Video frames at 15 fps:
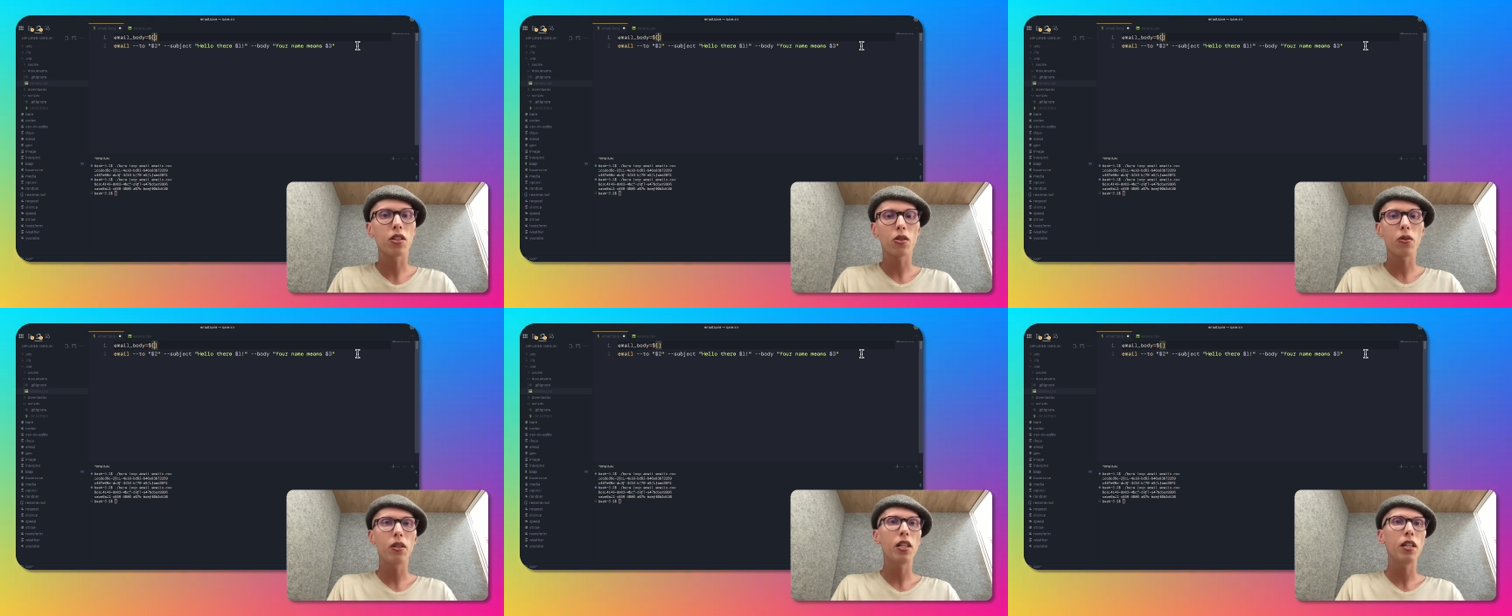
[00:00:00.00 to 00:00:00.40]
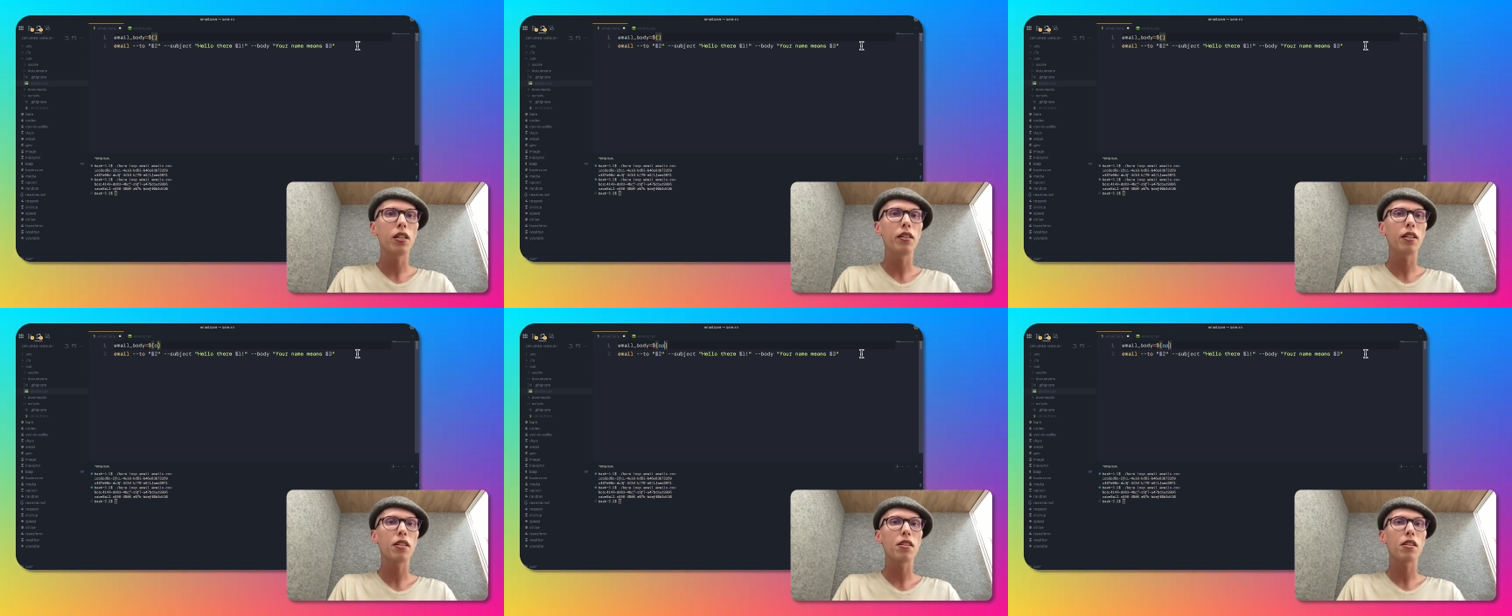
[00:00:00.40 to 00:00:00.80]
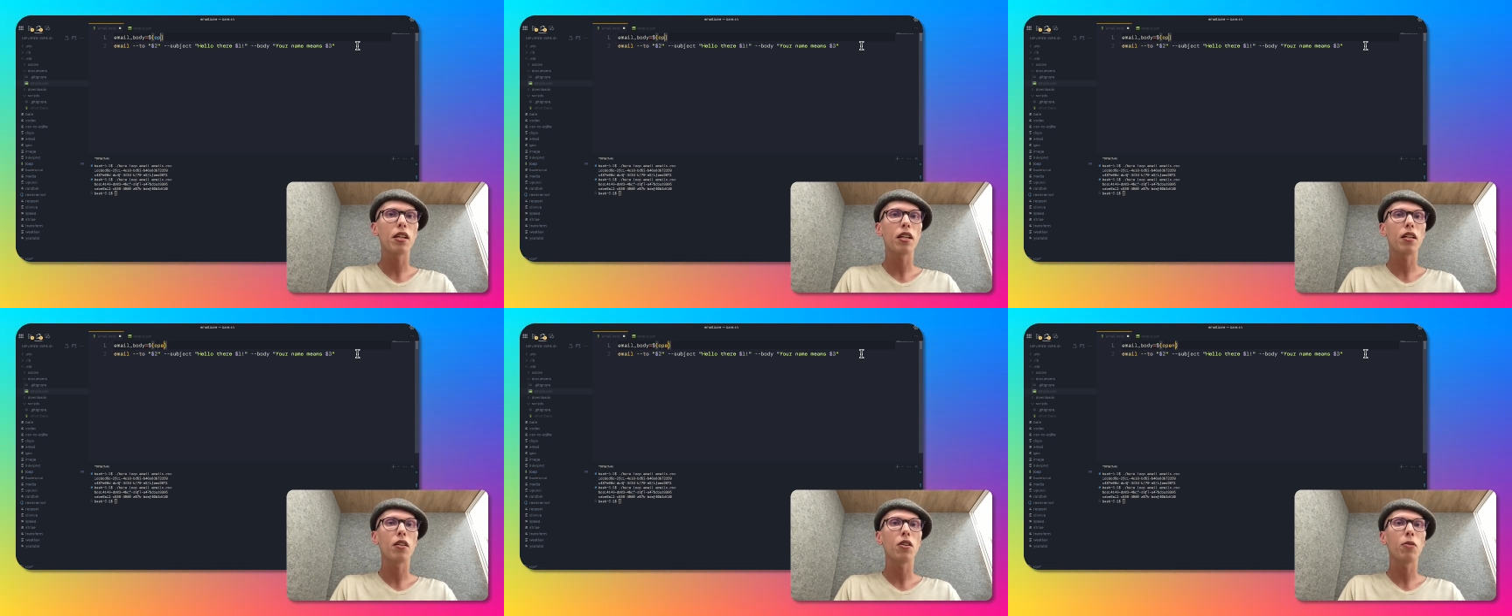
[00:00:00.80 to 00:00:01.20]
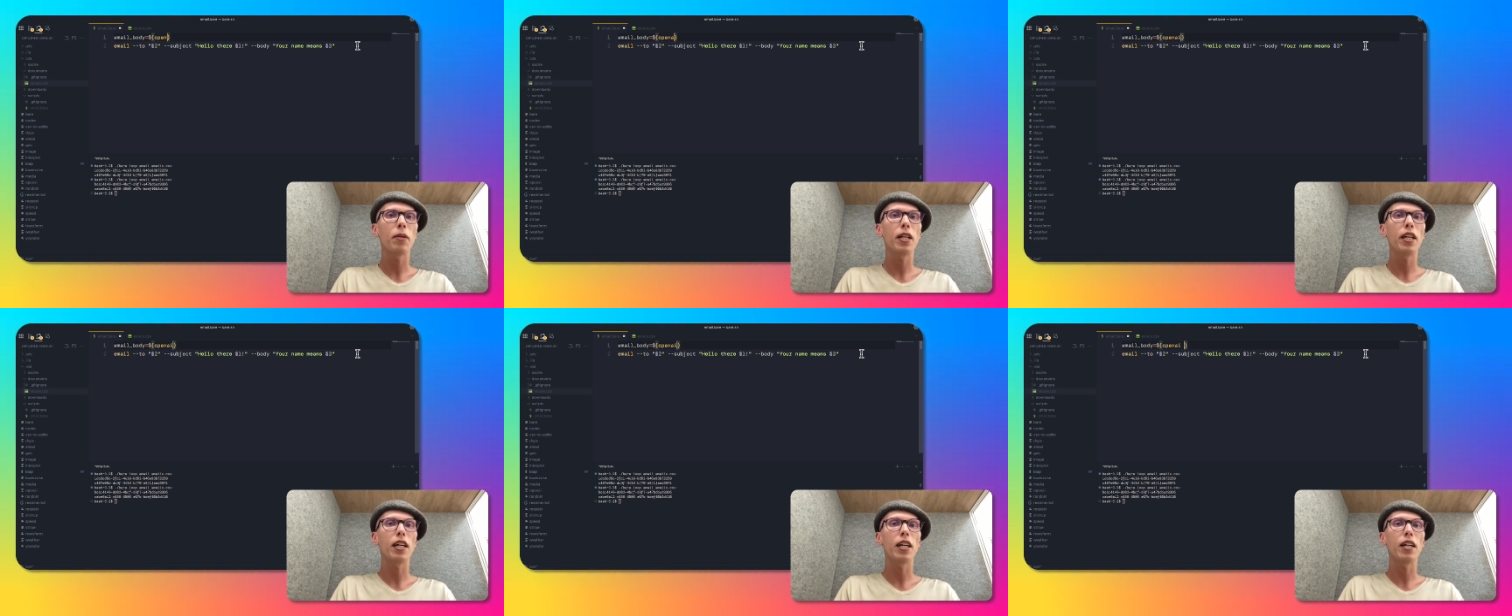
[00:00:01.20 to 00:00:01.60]
go in here and let's say
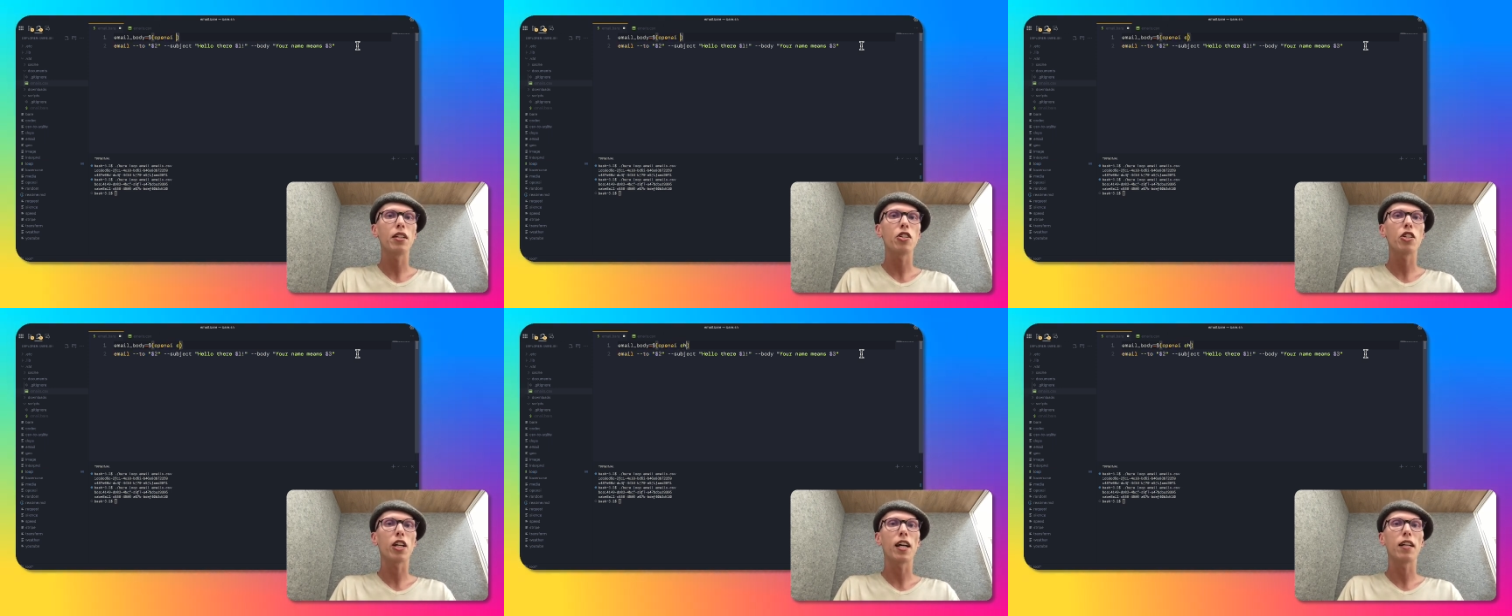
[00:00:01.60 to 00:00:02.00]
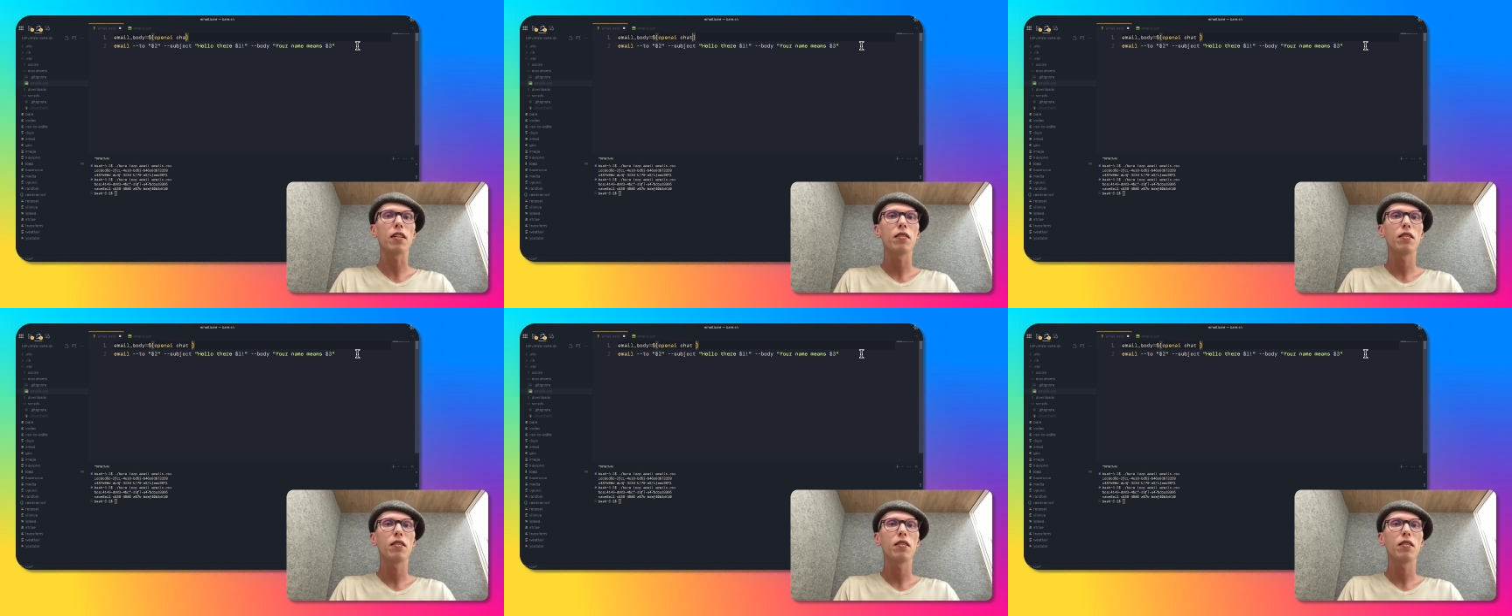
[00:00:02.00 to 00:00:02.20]
OpenAI chat.